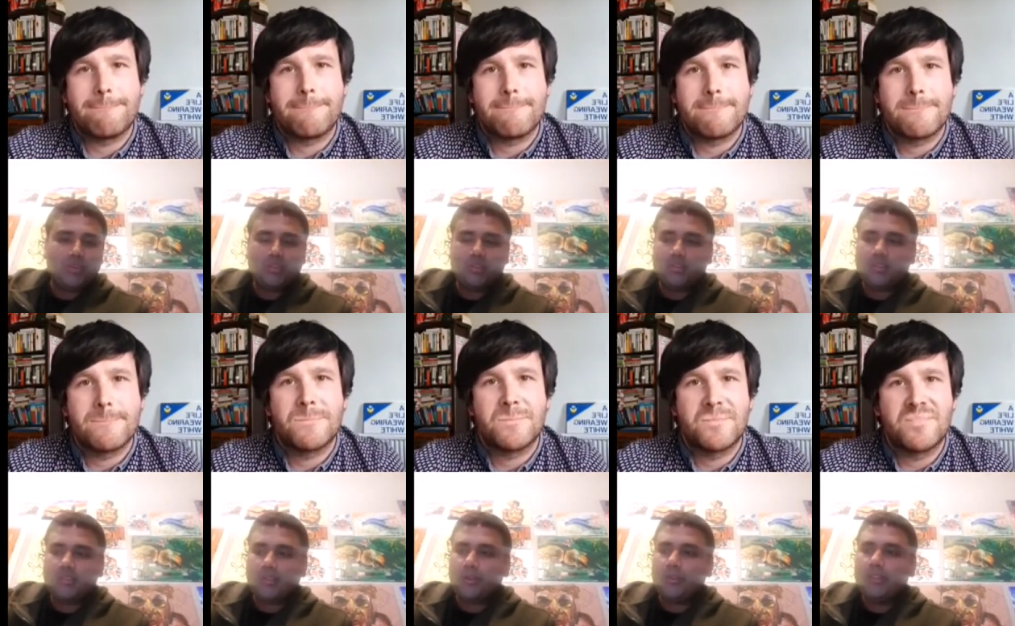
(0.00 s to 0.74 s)
Speaker 1: So
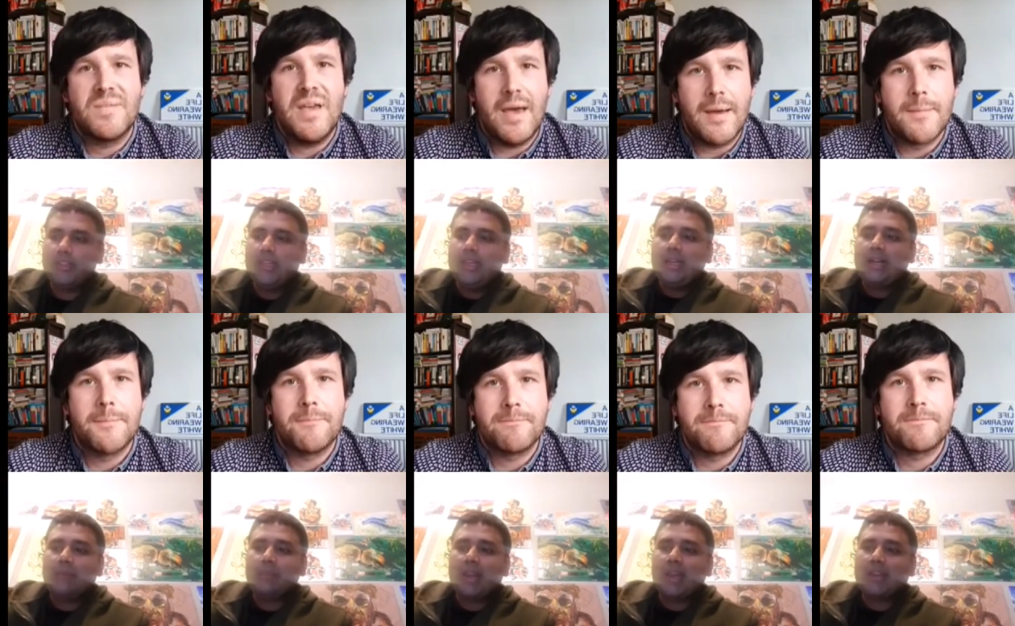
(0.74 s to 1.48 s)
yeah, I'm glad
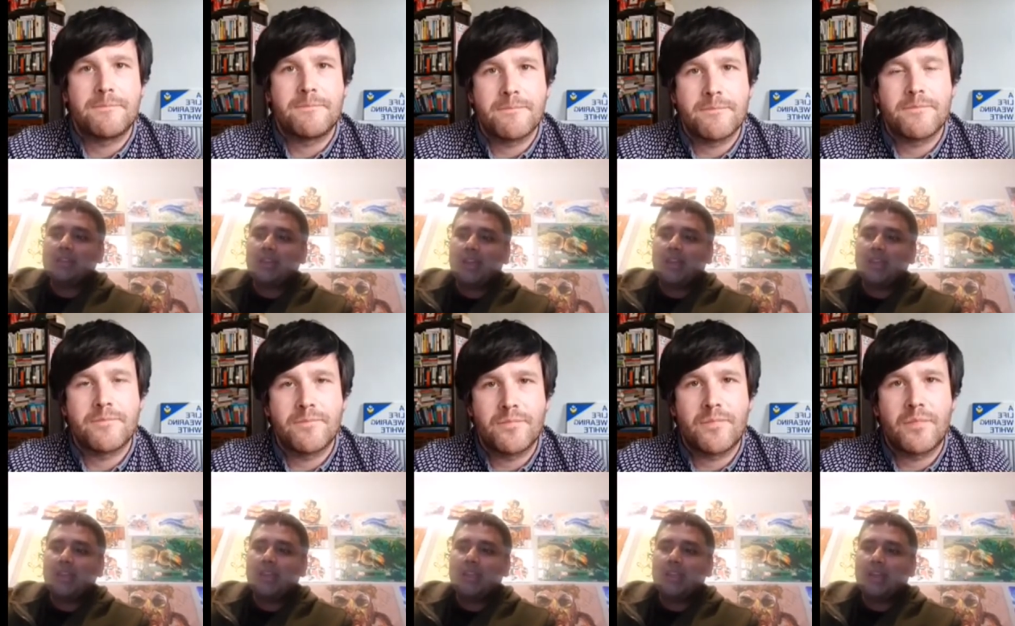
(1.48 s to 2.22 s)
it,
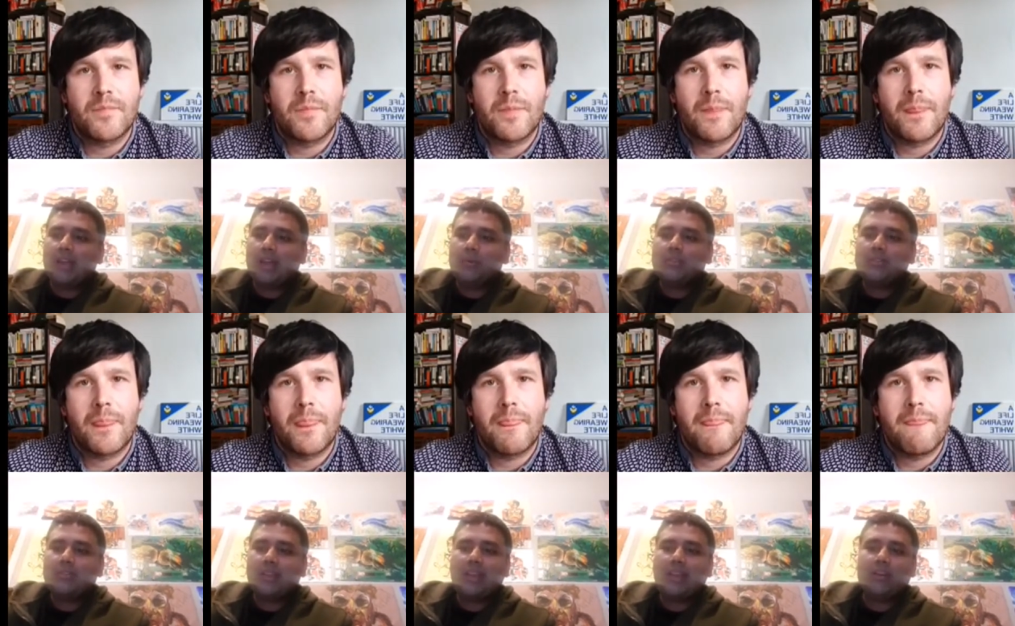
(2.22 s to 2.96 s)
I was allowed,
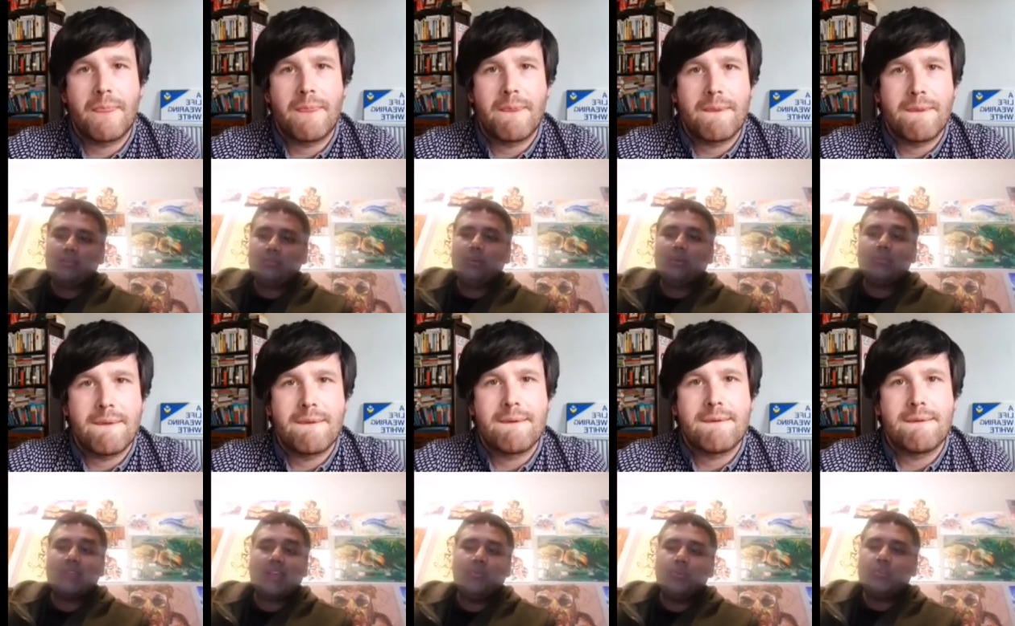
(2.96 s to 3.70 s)
was able
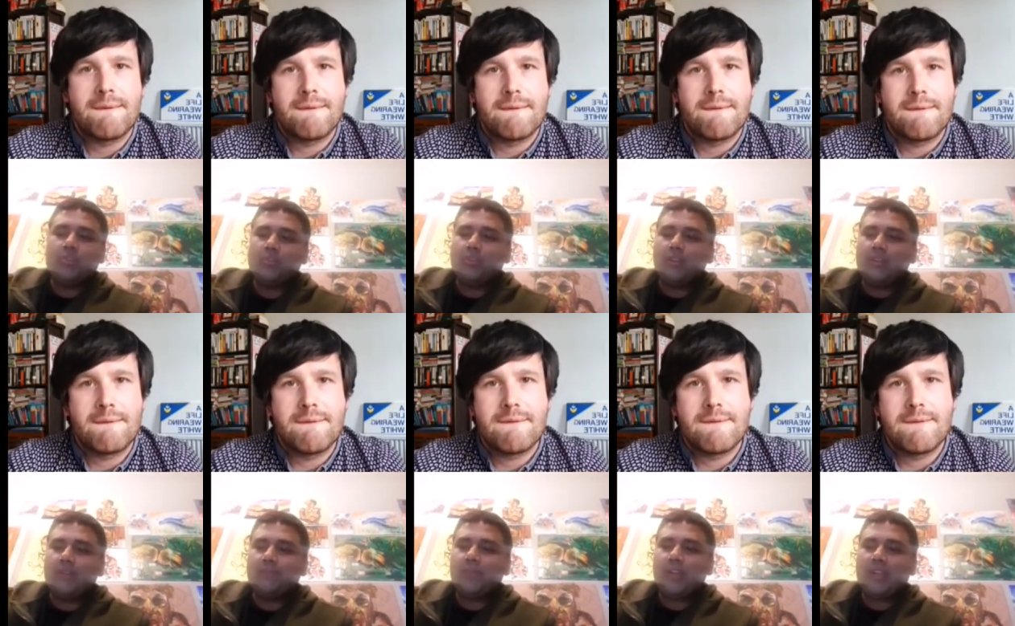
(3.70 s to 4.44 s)
to do that and
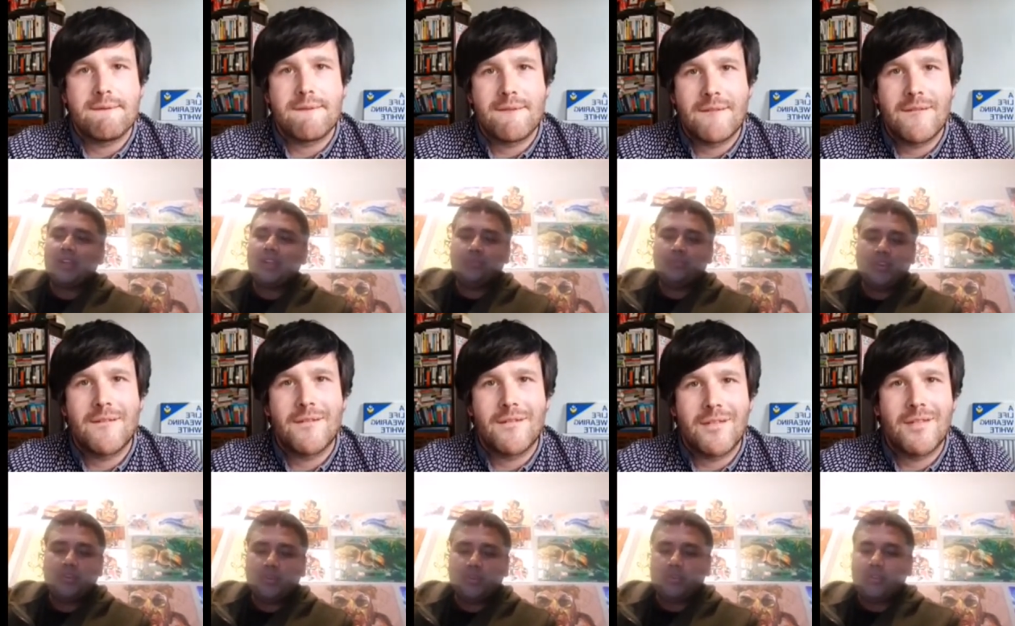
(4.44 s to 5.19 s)
had the freedom to do
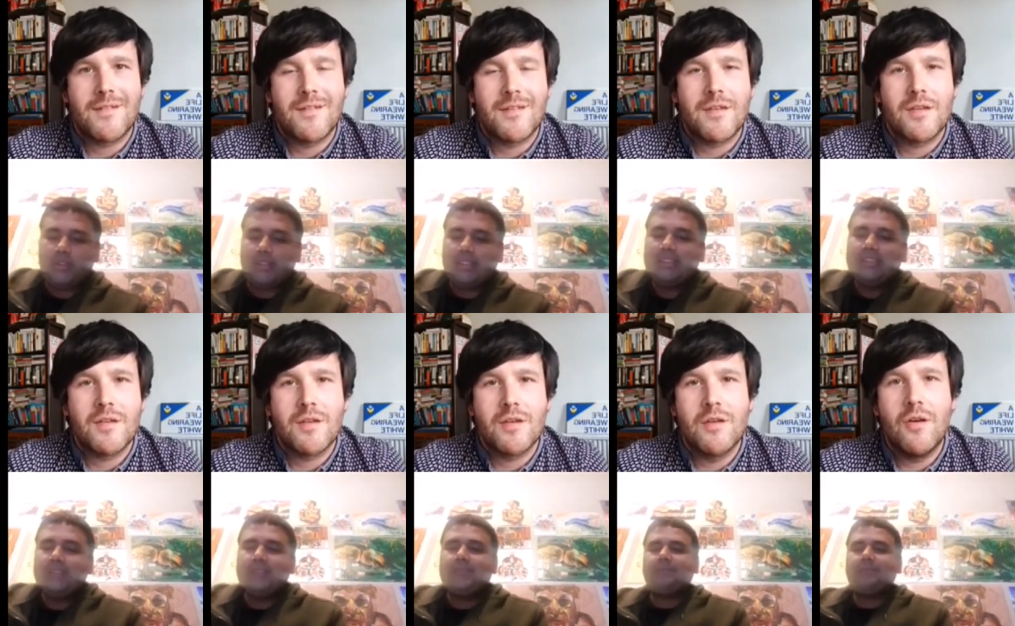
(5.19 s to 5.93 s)
that.
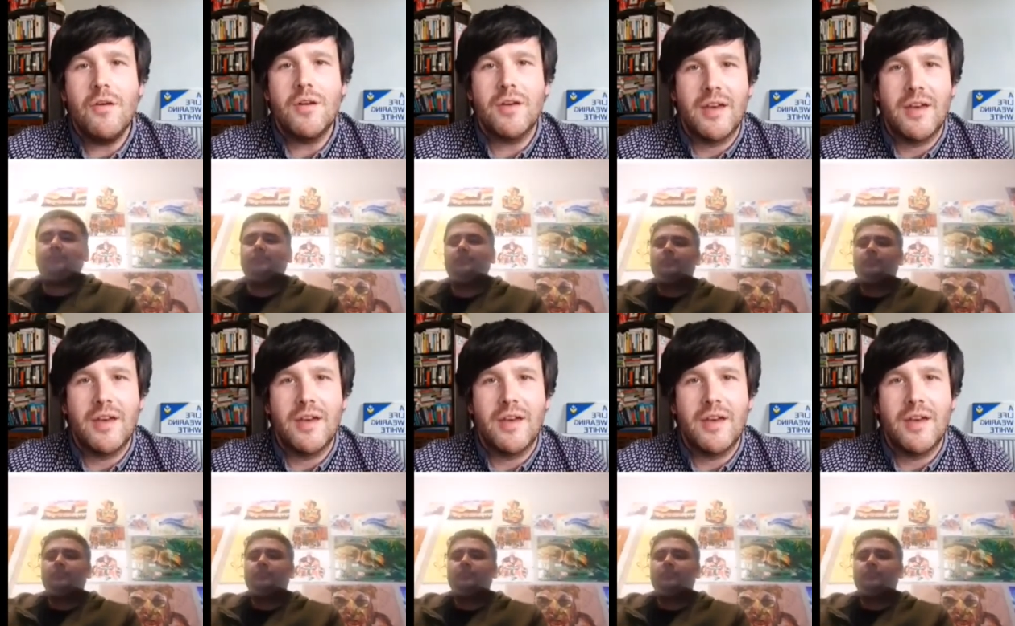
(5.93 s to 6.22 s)
Okay.